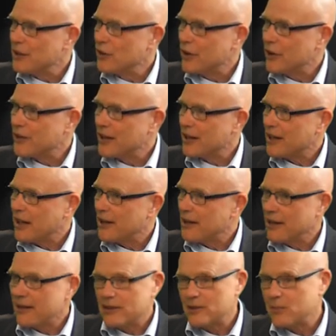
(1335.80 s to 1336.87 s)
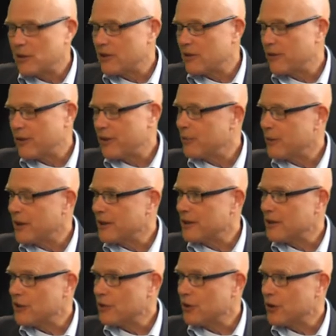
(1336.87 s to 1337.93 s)
you know, I spoke to a friend of
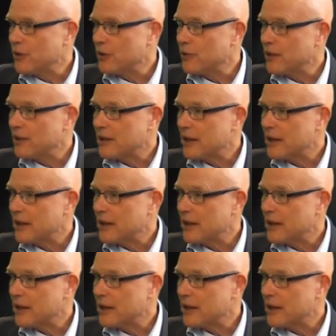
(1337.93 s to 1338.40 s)
mine. You know,